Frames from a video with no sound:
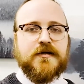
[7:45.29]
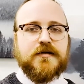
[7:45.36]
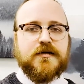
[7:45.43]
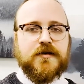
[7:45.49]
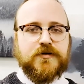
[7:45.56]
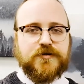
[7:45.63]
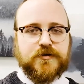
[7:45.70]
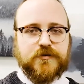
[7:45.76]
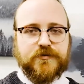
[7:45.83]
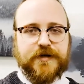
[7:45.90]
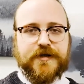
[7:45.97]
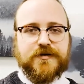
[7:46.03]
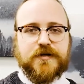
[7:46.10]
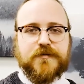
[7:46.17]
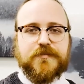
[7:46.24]
cultural
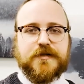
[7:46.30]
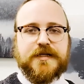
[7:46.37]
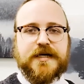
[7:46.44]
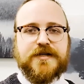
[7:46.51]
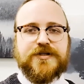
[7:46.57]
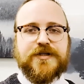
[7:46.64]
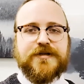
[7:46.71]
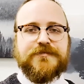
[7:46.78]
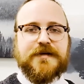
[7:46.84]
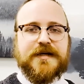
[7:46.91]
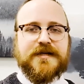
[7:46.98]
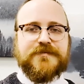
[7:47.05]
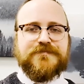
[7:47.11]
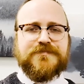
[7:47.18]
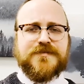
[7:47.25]
reinterpretation,
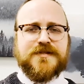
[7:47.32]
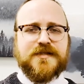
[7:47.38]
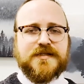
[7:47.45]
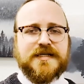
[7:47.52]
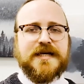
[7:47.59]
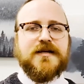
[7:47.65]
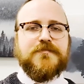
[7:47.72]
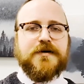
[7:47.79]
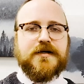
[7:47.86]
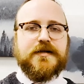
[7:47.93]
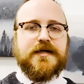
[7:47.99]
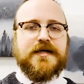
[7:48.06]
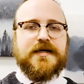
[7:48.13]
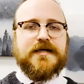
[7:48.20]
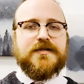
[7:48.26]
and
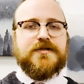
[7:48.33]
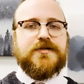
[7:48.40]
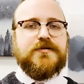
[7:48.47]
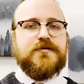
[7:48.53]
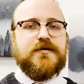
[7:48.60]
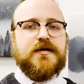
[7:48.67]
sustainability into